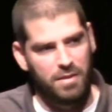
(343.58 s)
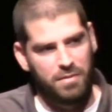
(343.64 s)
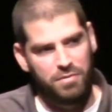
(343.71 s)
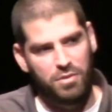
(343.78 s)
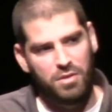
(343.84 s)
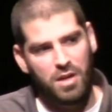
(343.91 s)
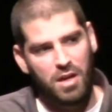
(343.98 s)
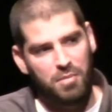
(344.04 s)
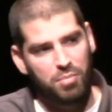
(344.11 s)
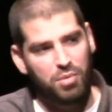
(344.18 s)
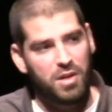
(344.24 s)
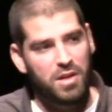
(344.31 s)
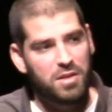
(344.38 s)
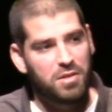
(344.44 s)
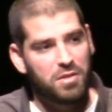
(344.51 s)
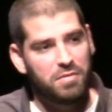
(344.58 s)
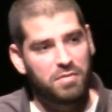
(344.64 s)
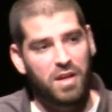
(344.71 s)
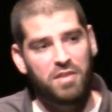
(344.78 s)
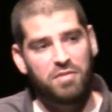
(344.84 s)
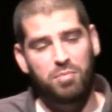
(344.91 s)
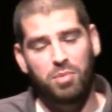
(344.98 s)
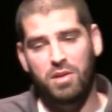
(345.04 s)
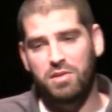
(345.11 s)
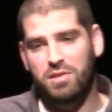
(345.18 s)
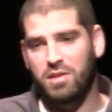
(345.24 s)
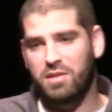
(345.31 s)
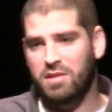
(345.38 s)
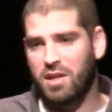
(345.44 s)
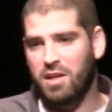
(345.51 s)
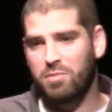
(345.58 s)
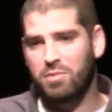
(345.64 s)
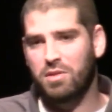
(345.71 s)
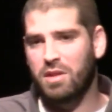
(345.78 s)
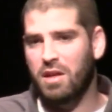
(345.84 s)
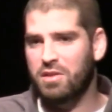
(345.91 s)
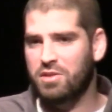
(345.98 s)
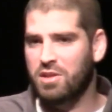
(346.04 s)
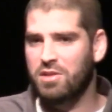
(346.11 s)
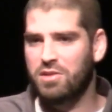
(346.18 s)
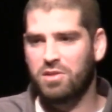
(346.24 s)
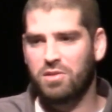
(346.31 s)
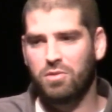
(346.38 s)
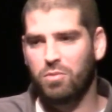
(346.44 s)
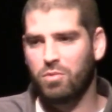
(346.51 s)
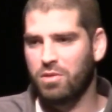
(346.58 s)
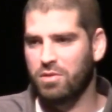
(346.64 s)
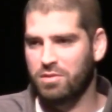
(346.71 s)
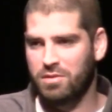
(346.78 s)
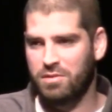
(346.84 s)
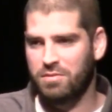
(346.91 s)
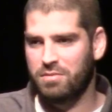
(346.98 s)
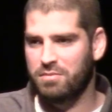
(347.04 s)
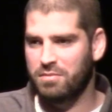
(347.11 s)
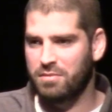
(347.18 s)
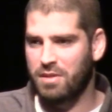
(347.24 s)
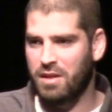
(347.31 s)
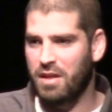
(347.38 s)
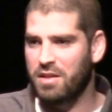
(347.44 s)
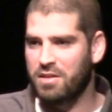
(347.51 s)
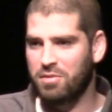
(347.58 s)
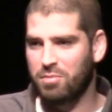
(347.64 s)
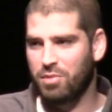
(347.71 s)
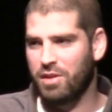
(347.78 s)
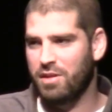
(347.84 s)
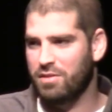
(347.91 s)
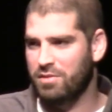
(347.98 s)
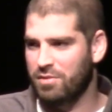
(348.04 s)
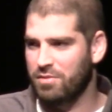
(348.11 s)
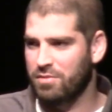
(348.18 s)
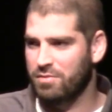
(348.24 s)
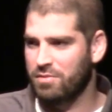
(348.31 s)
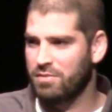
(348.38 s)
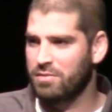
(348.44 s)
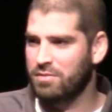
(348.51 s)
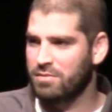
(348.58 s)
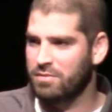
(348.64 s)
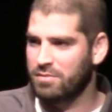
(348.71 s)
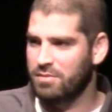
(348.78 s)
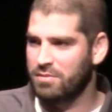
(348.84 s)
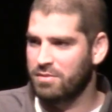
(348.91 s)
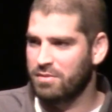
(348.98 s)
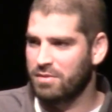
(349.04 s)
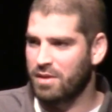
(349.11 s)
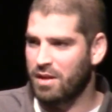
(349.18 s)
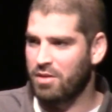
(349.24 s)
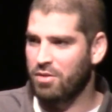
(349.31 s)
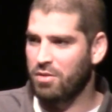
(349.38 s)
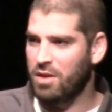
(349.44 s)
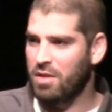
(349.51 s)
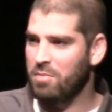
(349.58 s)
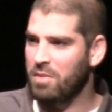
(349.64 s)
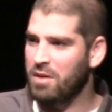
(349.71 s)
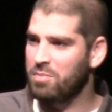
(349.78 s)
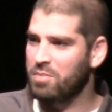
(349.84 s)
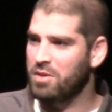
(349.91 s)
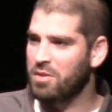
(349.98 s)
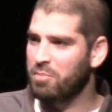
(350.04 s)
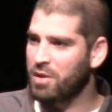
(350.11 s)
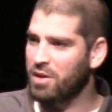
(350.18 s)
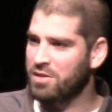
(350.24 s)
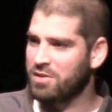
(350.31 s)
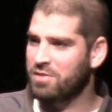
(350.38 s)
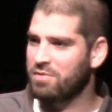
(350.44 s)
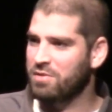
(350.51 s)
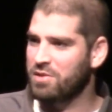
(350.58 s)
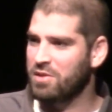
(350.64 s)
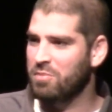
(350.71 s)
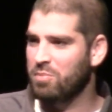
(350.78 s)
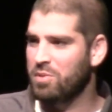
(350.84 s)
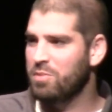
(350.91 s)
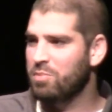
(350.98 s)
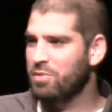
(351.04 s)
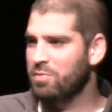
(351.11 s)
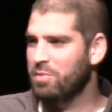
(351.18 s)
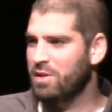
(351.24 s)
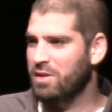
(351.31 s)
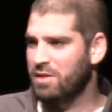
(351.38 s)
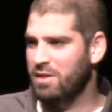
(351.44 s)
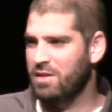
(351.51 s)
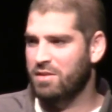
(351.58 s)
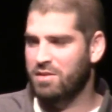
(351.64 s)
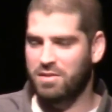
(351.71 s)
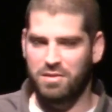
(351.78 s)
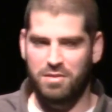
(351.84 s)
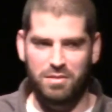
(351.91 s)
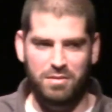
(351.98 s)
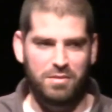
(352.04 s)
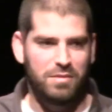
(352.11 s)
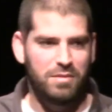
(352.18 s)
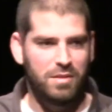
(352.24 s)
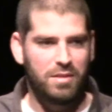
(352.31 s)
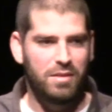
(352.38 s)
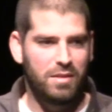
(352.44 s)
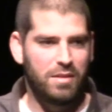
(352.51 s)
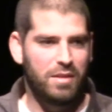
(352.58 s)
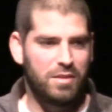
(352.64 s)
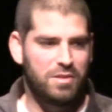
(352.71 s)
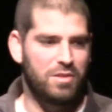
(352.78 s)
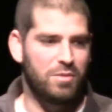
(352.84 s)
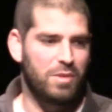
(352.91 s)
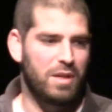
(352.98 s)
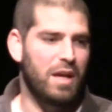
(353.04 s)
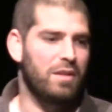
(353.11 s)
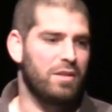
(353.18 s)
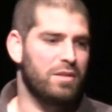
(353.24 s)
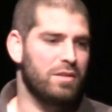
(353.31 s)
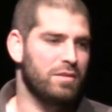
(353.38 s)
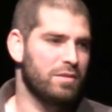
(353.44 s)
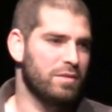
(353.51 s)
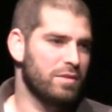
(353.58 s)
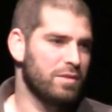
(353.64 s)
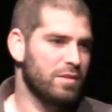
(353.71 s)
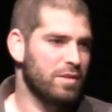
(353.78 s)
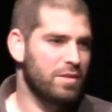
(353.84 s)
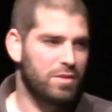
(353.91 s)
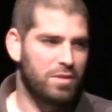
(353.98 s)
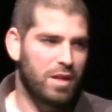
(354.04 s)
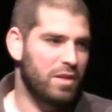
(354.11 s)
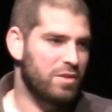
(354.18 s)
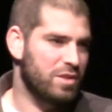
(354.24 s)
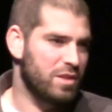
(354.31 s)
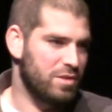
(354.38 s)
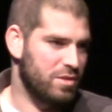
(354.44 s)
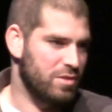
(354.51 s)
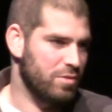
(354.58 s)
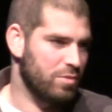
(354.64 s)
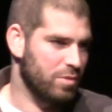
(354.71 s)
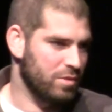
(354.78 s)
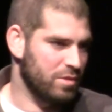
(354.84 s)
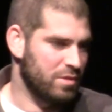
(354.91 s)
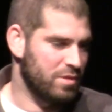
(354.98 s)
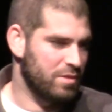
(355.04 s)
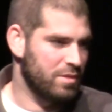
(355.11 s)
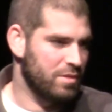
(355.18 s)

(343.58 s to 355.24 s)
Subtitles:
If you're not praying your 5 prayers on time, you're not changing the world. I hate to break it to you. I know that might be a bust for some people, but it's the reality. You're not changing the world.